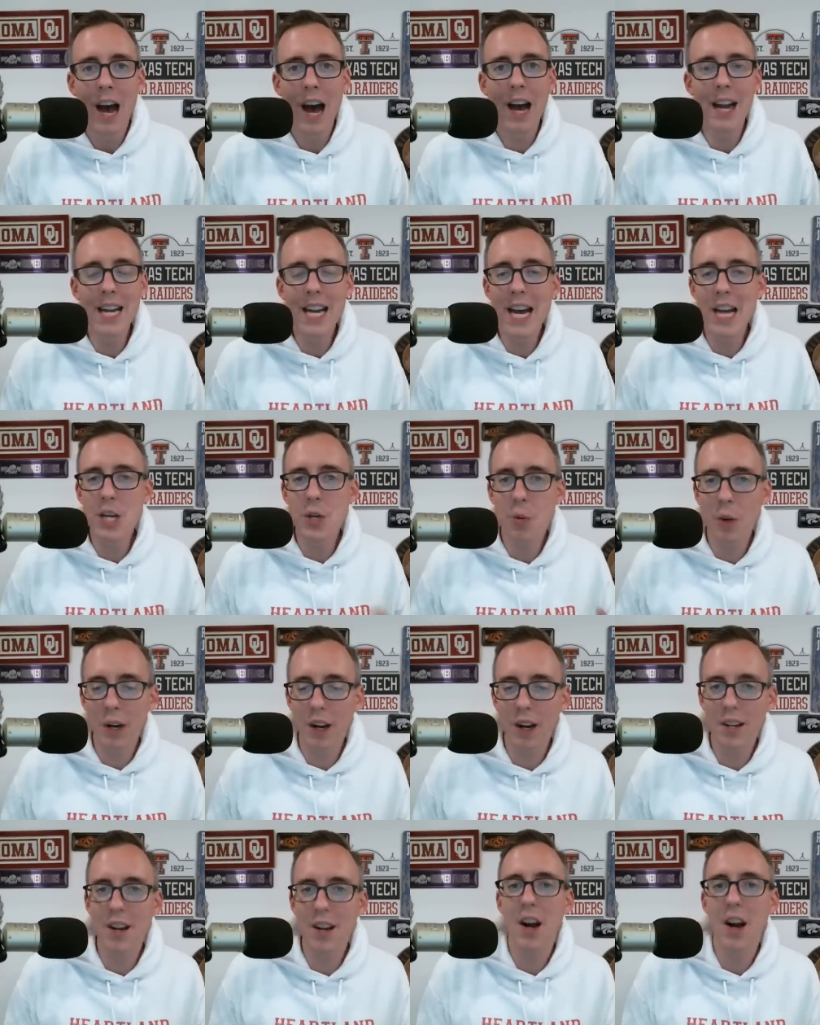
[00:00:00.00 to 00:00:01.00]
Yes, we're going
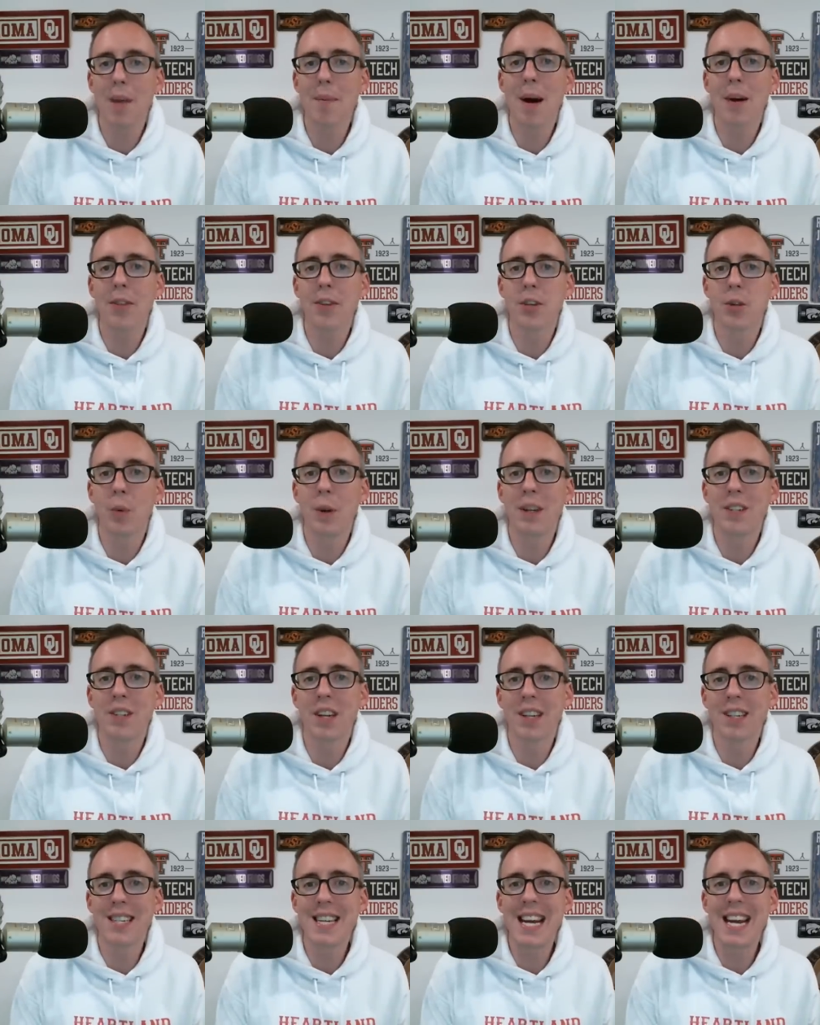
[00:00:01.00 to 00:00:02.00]
to talk about the Sweet
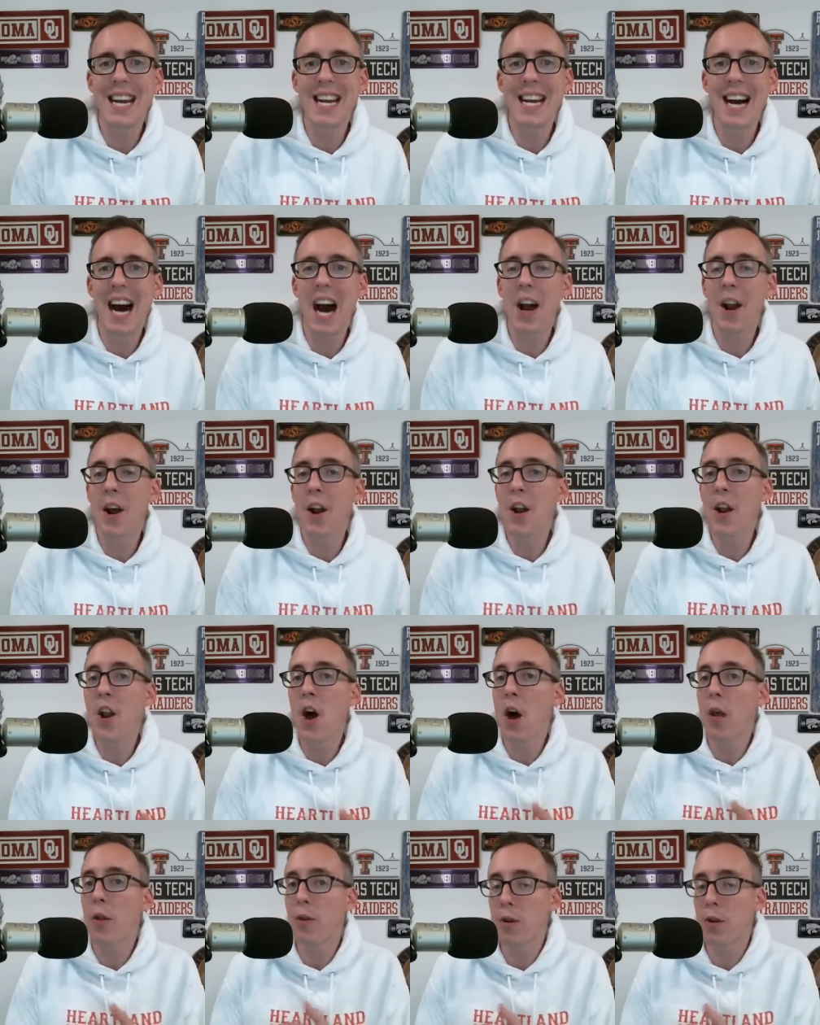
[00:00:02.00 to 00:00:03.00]
16 on
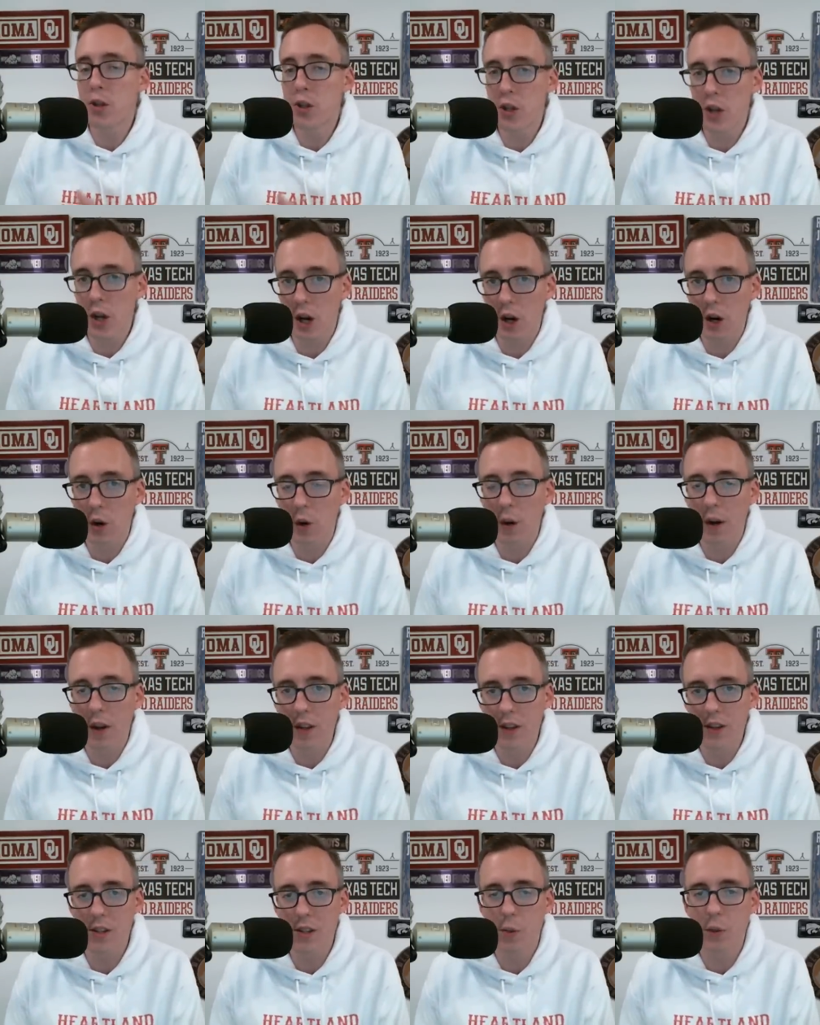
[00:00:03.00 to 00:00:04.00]
another show
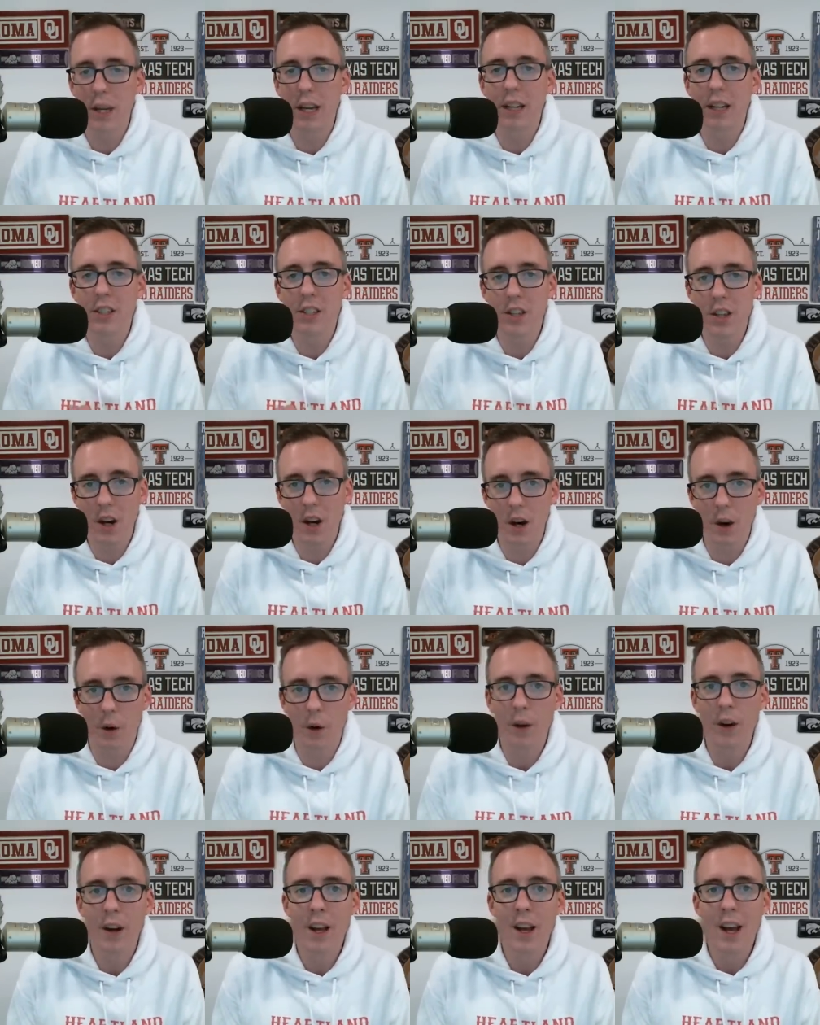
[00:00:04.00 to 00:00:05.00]
this week. So
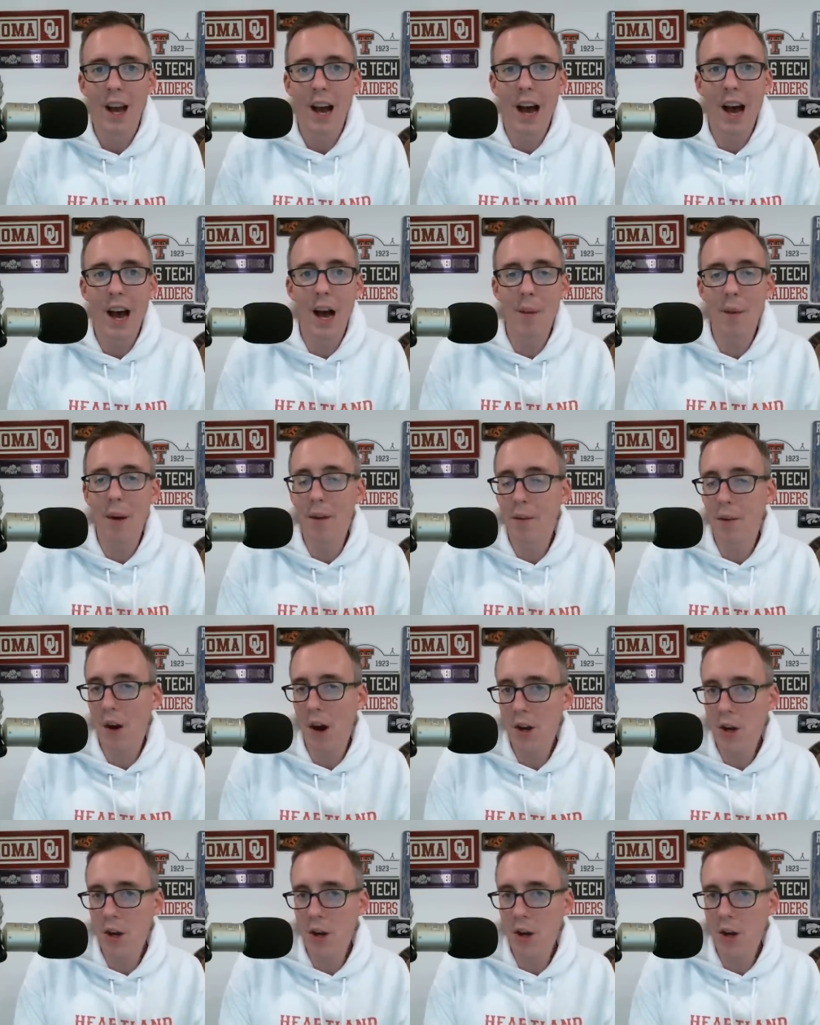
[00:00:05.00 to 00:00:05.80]
if you're on